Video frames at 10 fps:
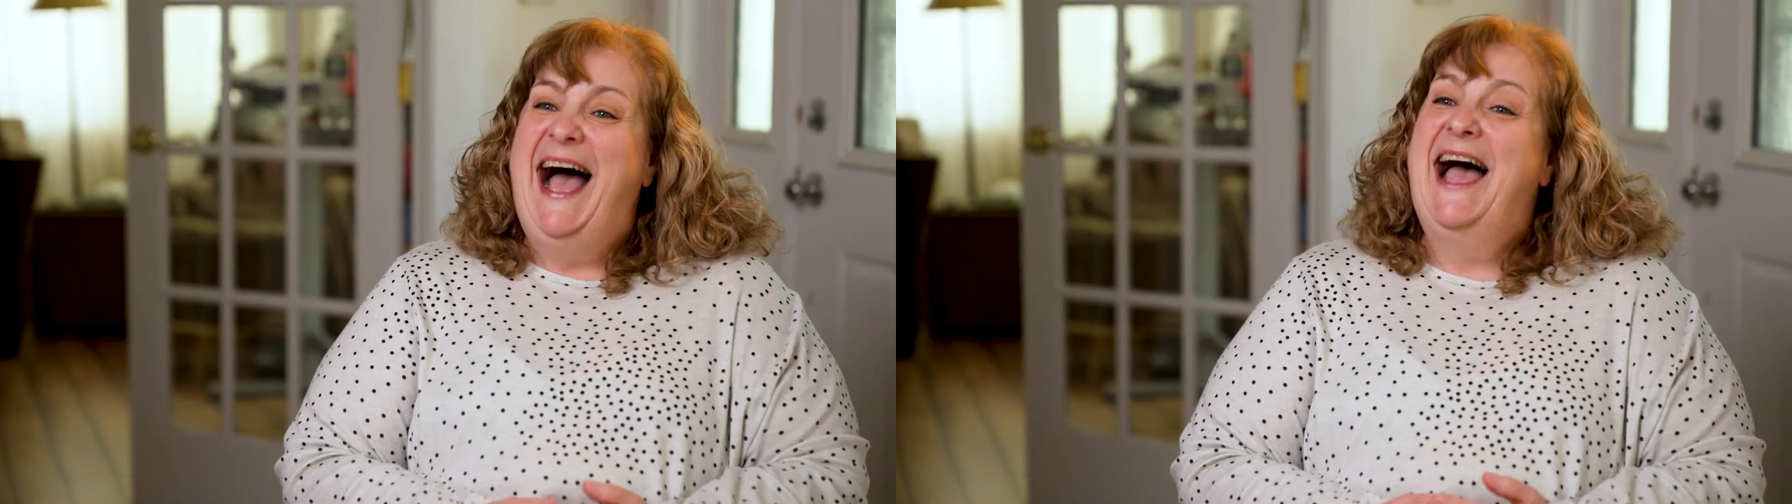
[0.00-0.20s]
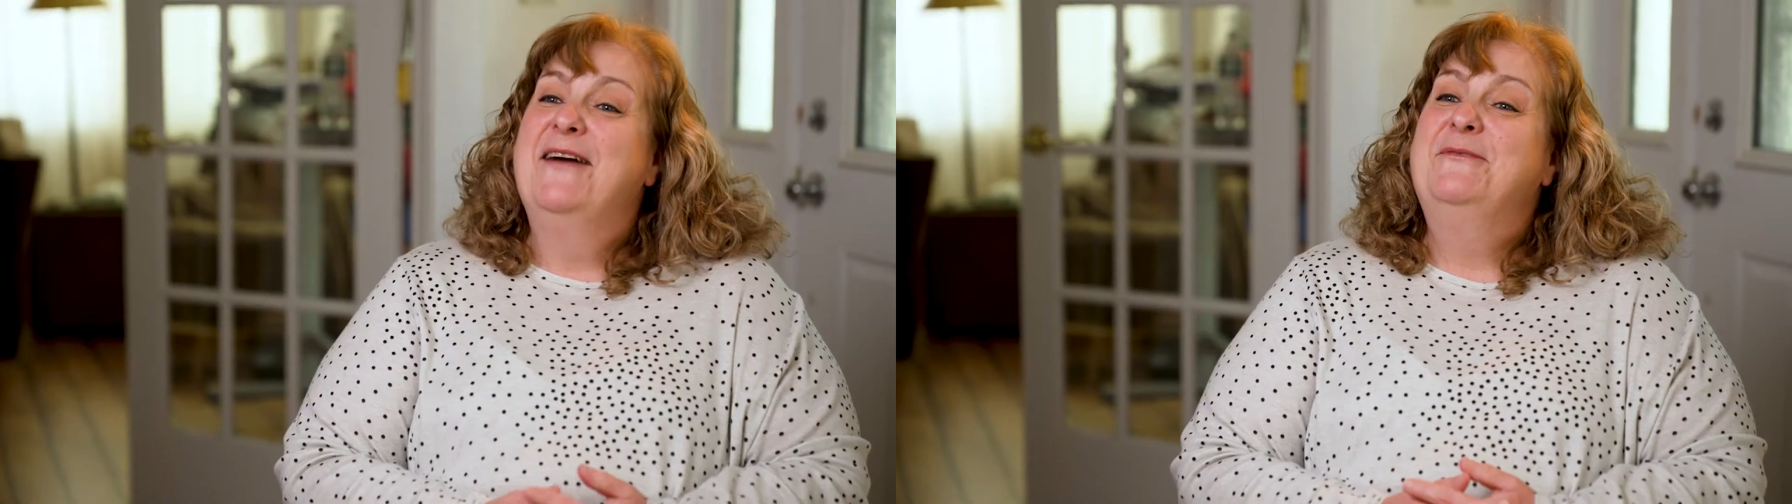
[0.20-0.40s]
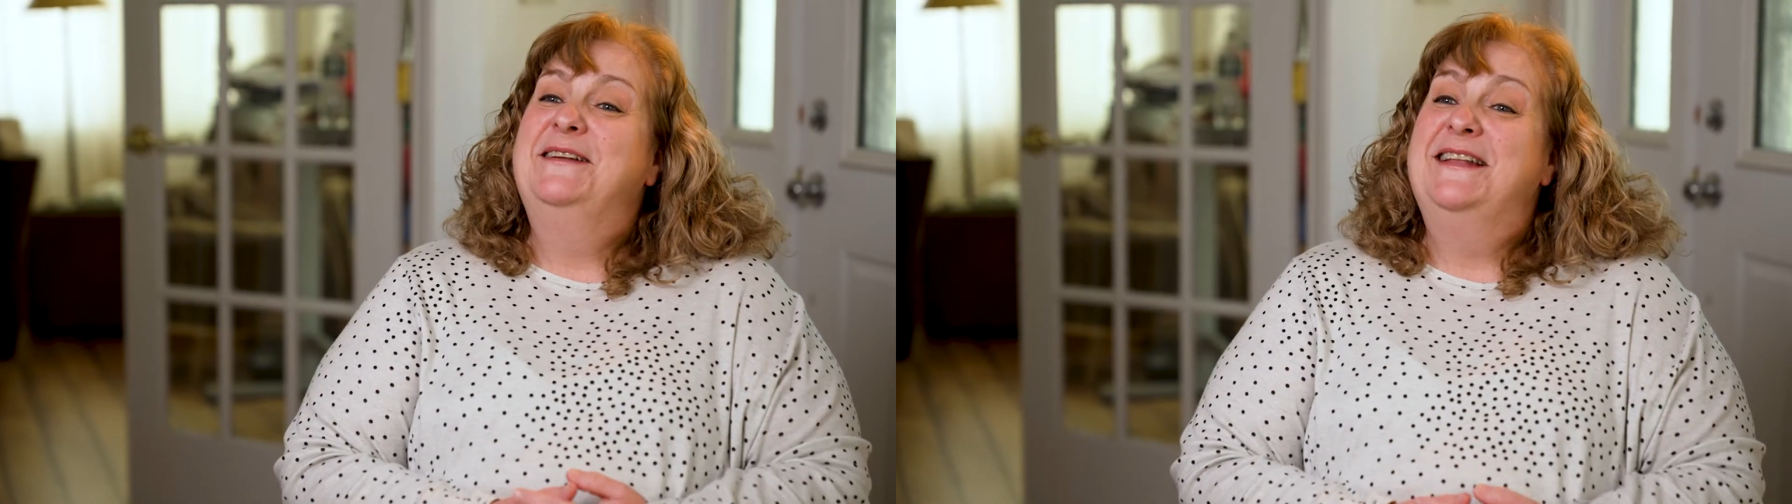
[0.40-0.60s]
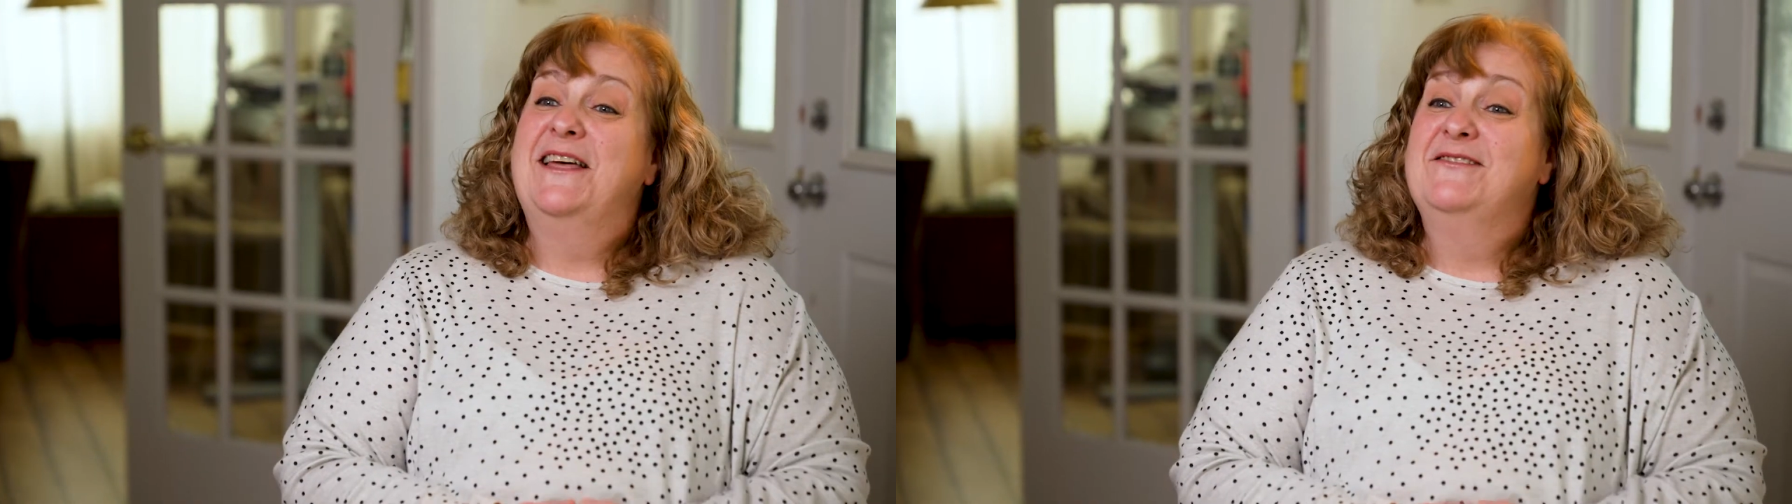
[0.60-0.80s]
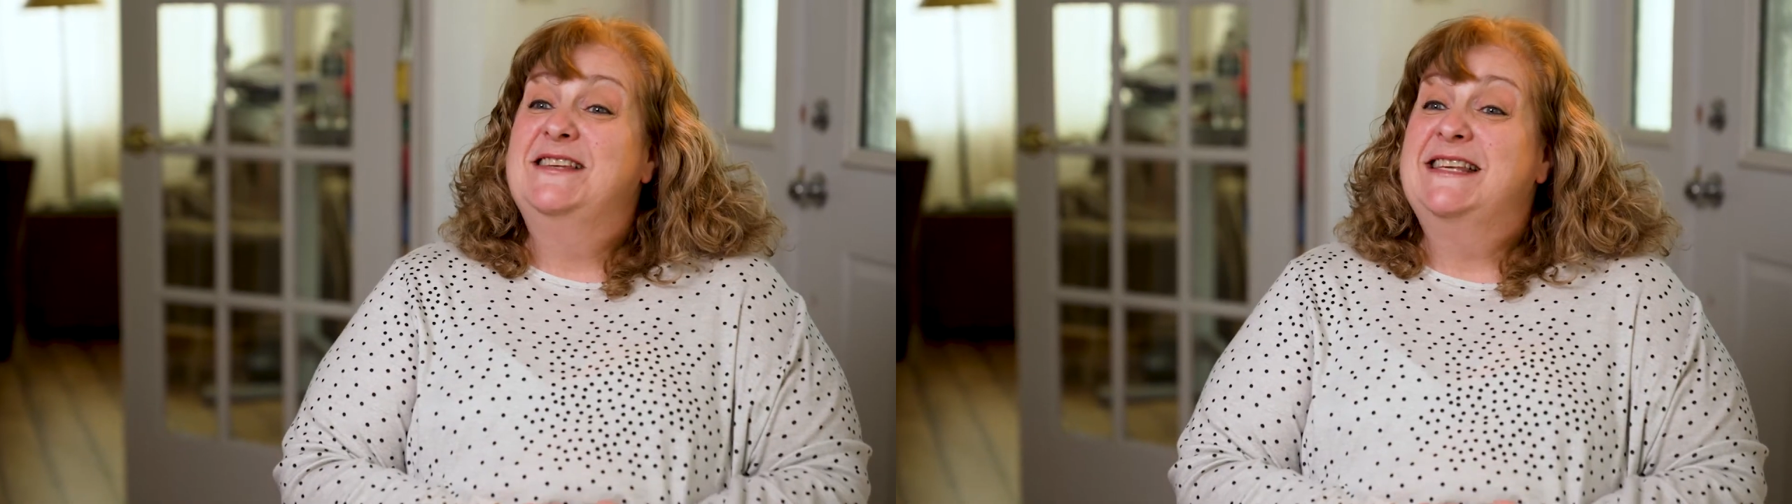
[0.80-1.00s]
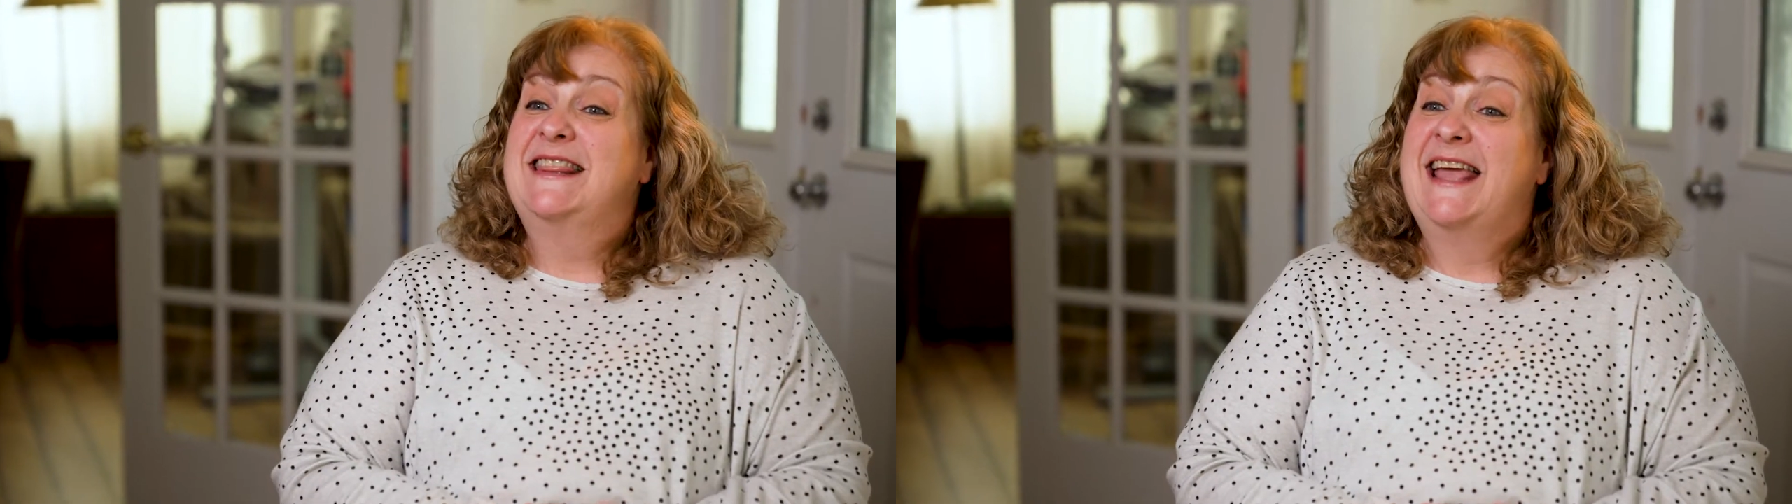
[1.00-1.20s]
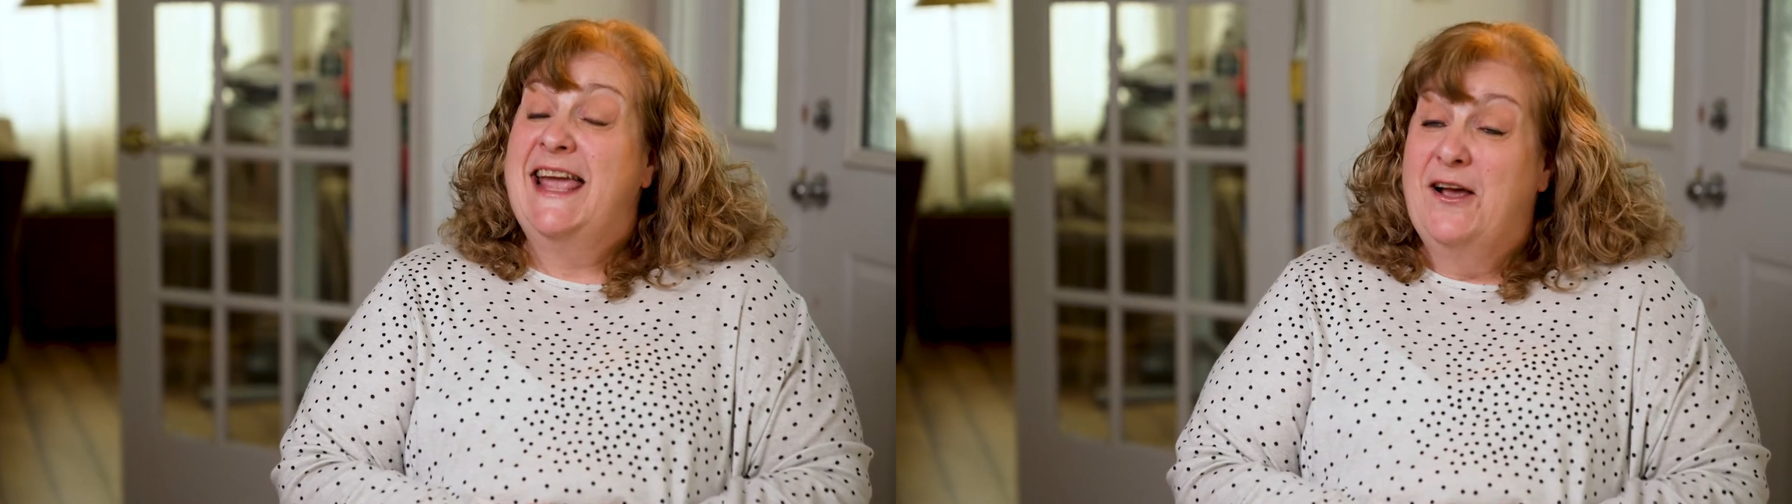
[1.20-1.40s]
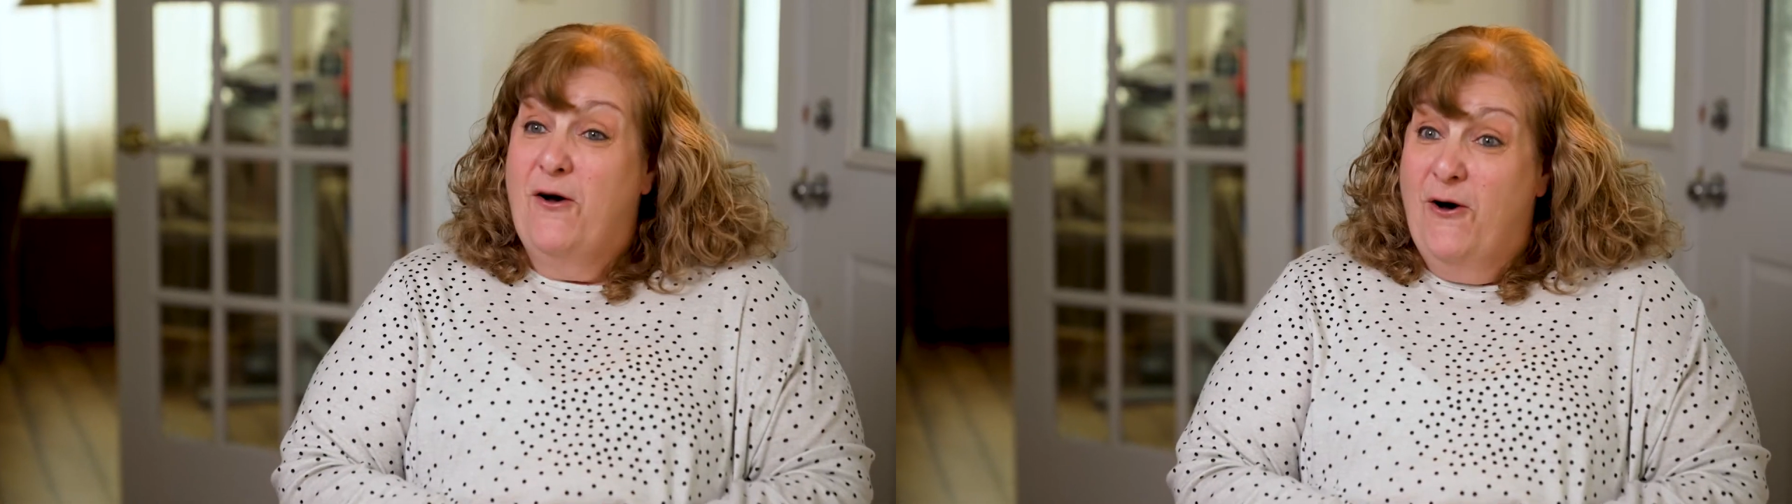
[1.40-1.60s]
I would love to
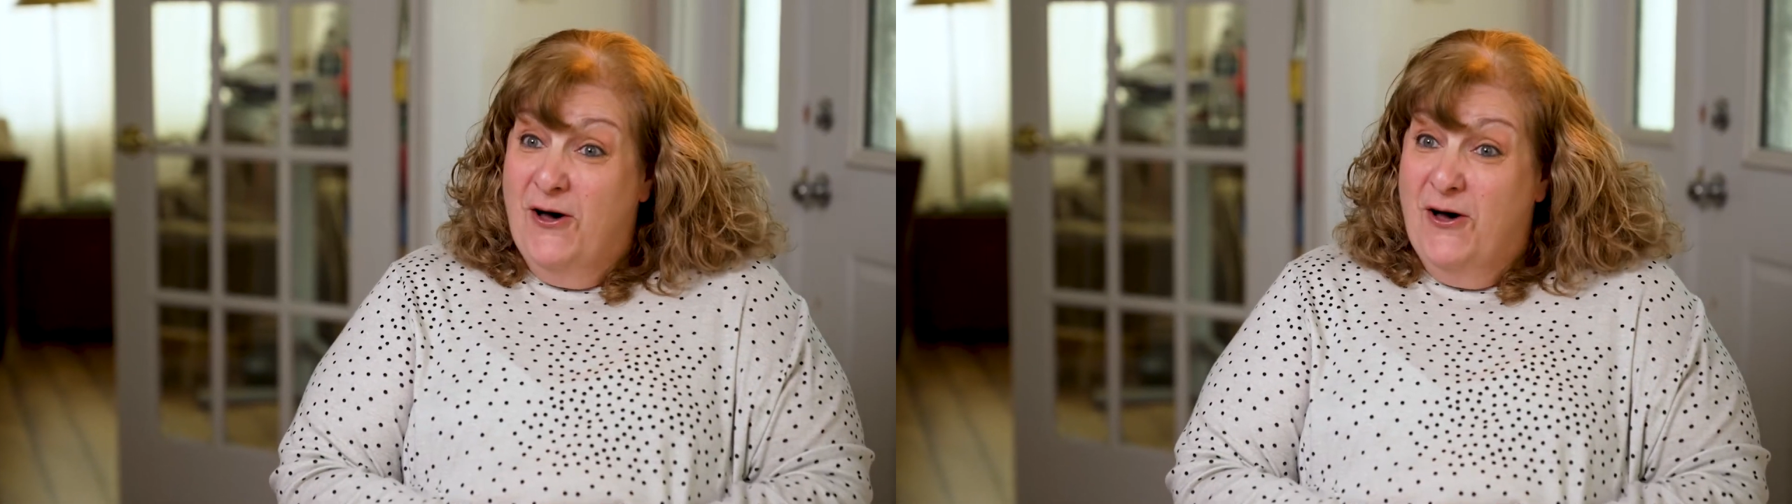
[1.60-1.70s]
thank